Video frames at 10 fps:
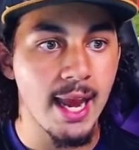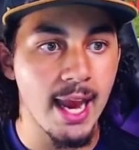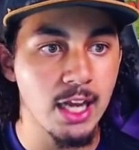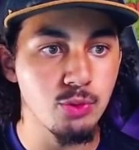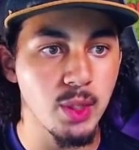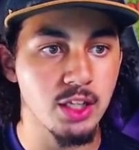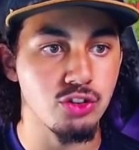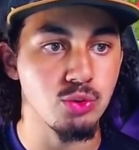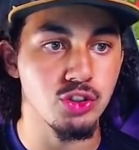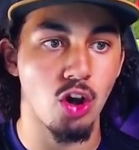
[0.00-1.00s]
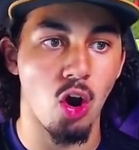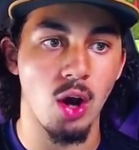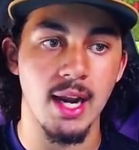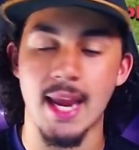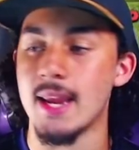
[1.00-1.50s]
and we can use it
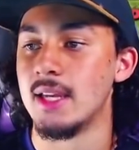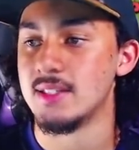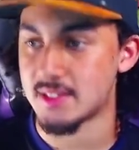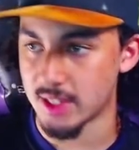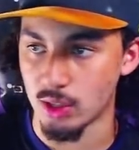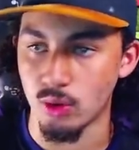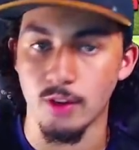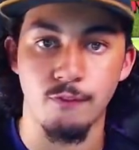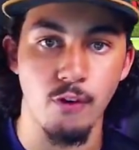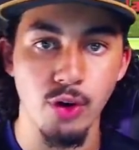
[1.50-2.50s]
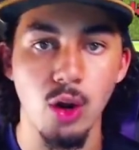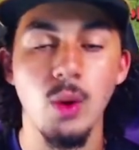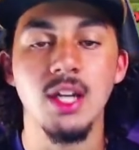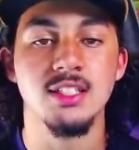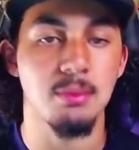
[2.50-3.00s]
on a single Inferno
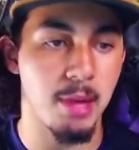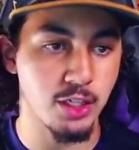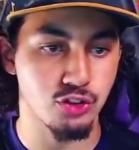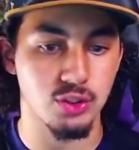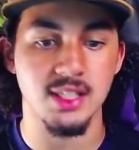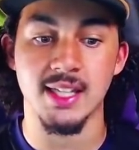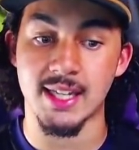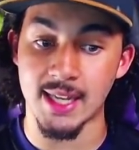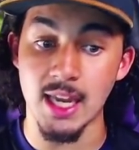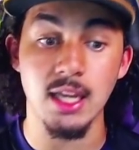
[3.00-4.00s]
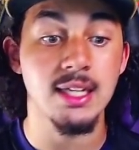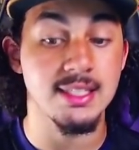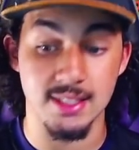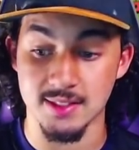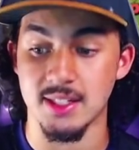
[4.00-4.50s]
to make sure that the King
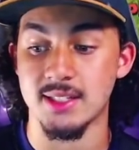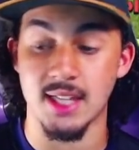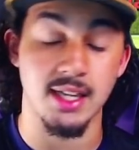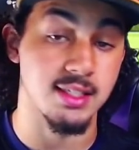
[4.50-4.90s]
doesn't get taken